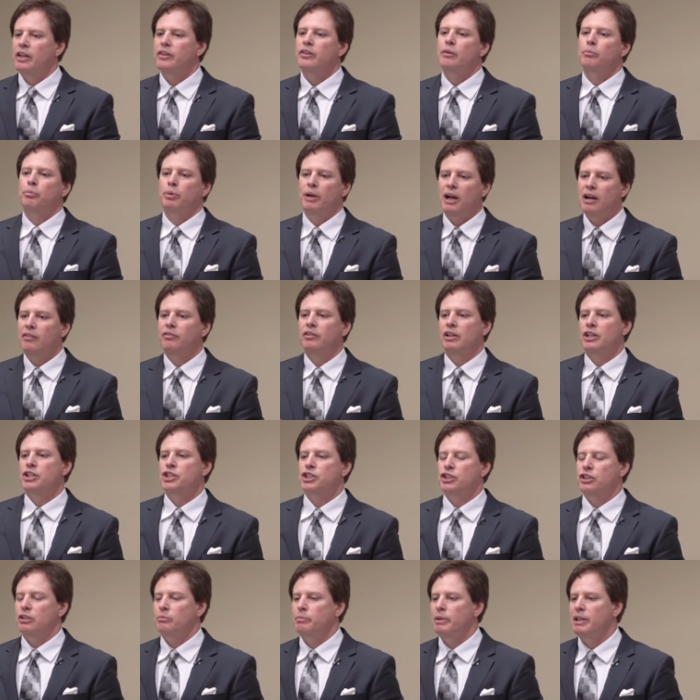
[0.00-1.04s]
then the
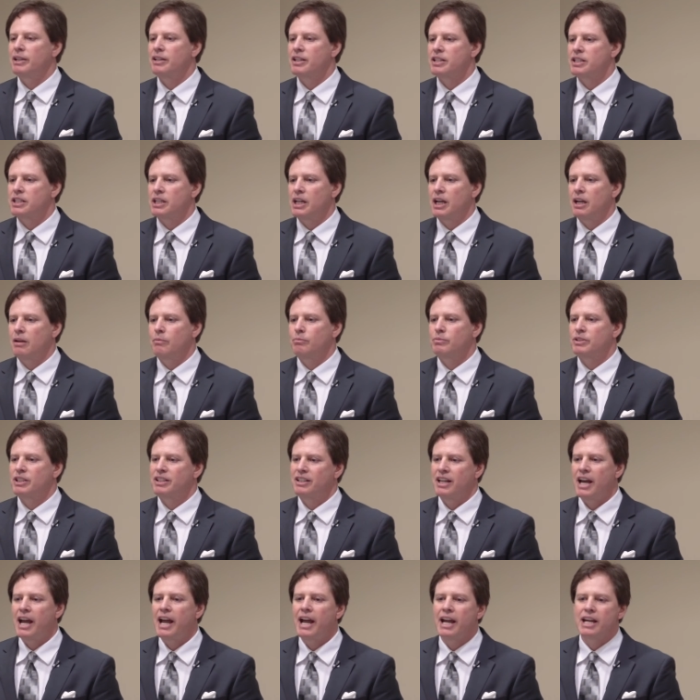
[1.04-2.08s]
prevalence should be the same
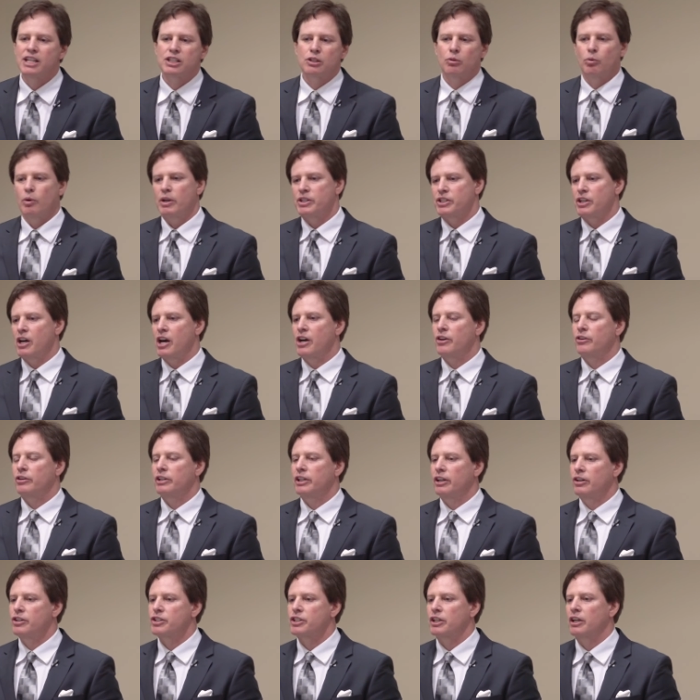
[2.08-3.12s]
today as it was
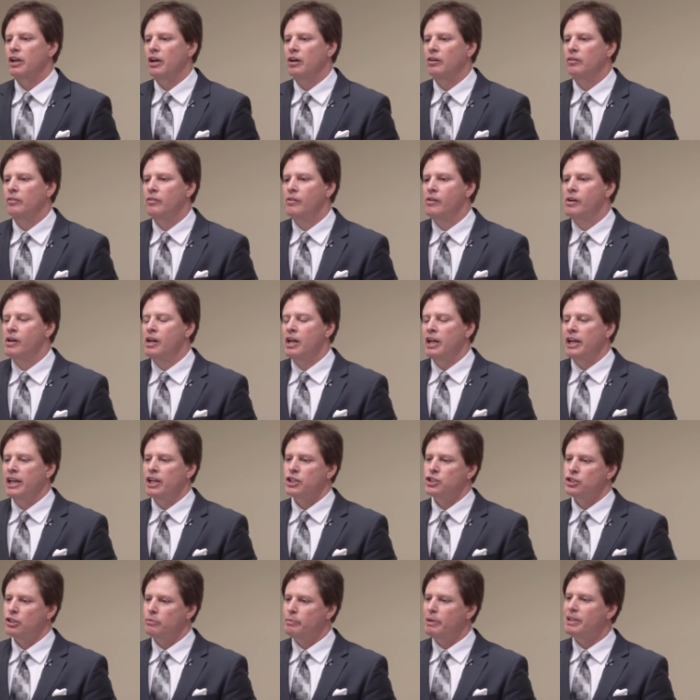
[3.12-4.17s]
100 years ago.
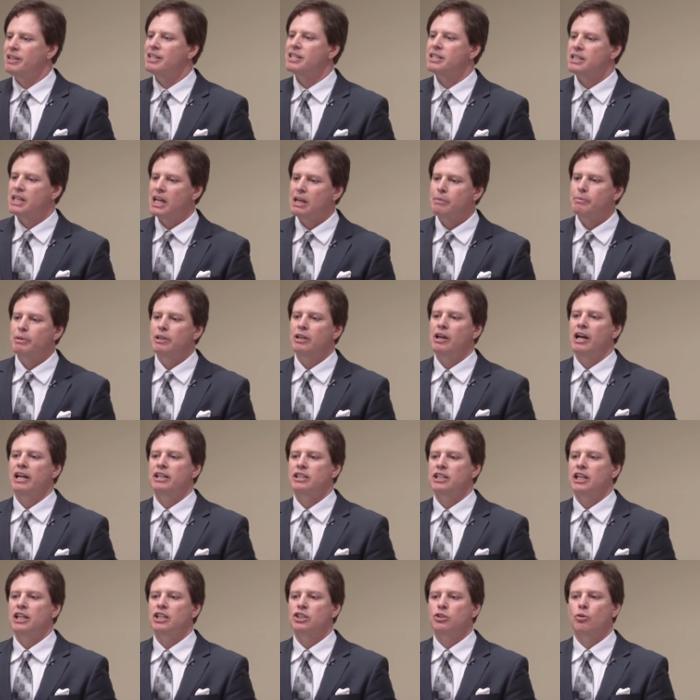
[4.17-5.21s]
It should be the same in
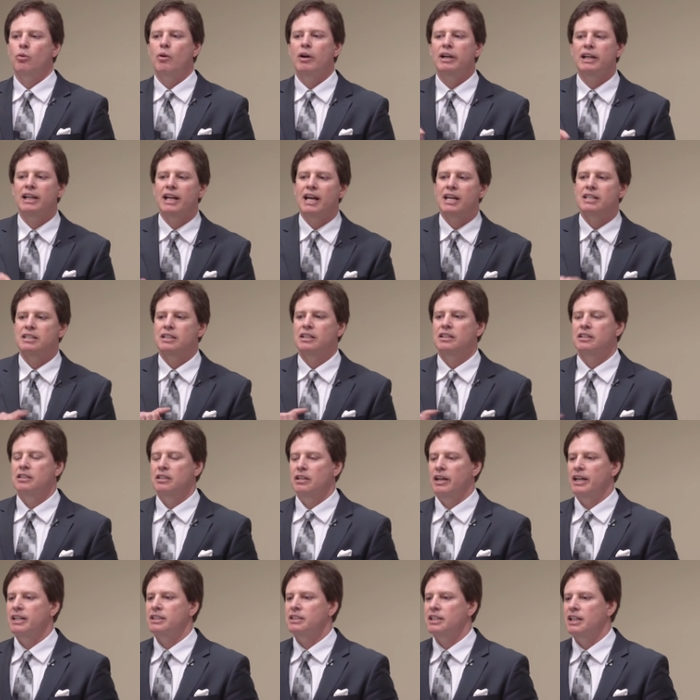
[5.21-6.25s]
1920 as in
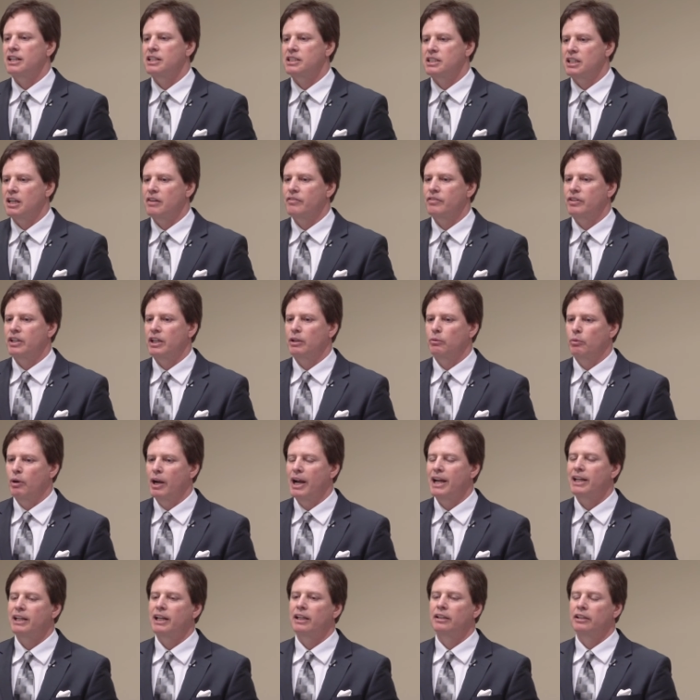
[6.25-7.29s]
1970,
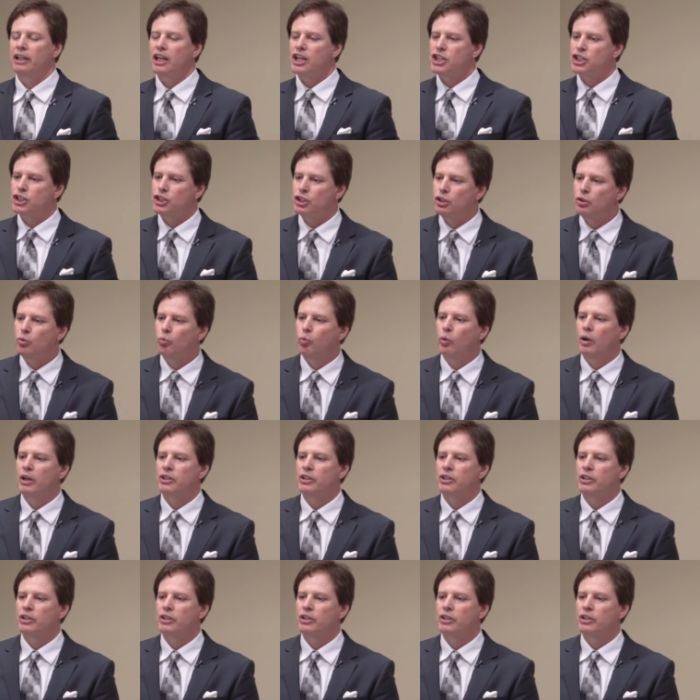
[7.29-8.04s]
right? Unless you